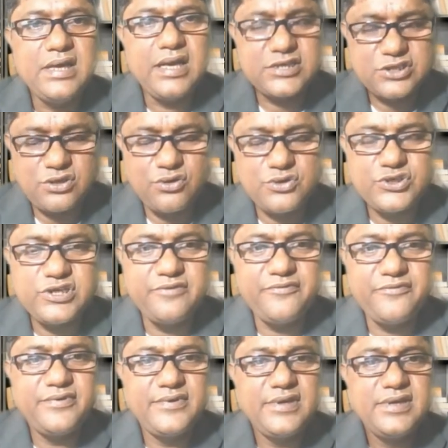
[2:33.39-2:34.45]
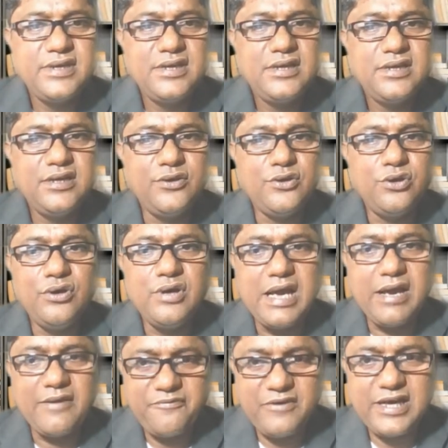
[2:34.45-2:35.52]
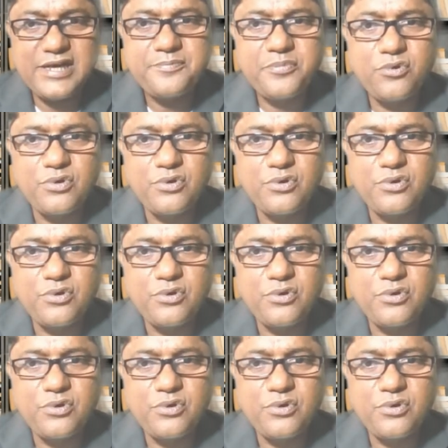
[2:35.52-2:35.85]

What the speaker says: exclusive affiliate